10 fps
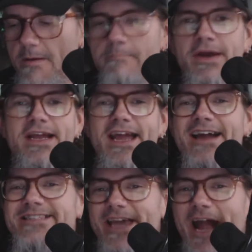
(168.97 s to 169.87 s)
But
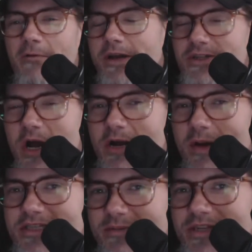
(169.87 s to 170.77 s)
it's like I want to talk
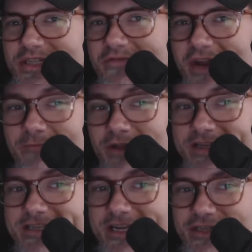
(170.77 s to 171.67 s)
about some of the stuff that I'm
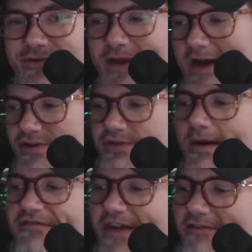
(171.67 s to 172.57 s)
listening to now. So
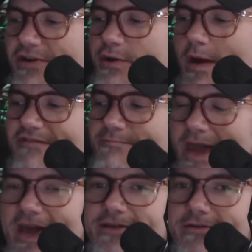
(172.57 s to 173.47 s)
my favorite new wave
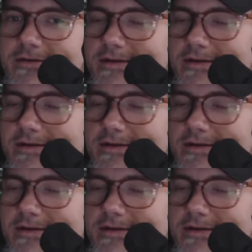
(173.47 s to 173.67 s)
band